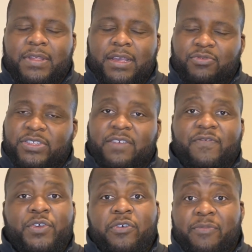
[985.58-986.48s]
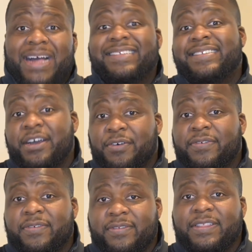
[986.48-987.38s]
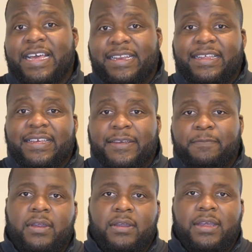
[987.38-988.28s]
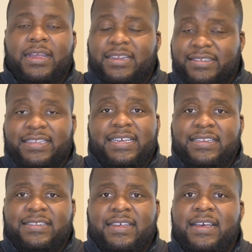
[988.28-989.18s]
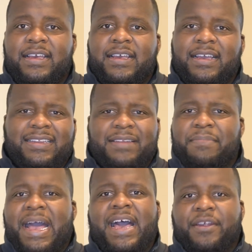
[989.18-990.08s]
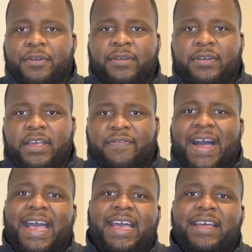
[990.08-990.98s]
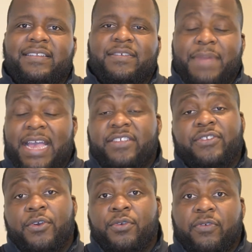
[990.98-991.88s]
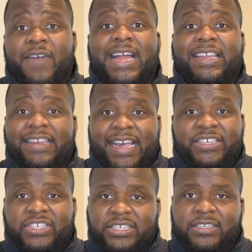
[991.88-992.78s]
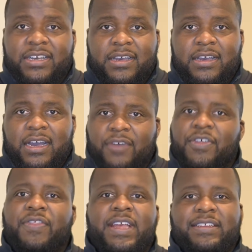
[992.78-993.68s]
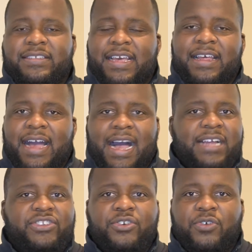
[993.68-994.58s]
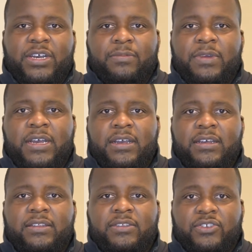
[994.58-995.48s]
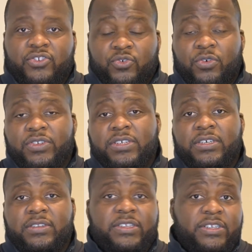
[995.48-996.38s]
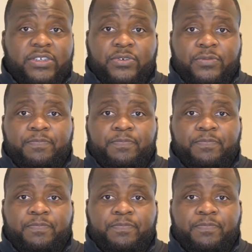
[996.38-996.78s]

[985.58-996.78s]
It was the view of myself that did. In a sense, it didn't matter if I had some external validation of the things that I showed up to Georgia to do.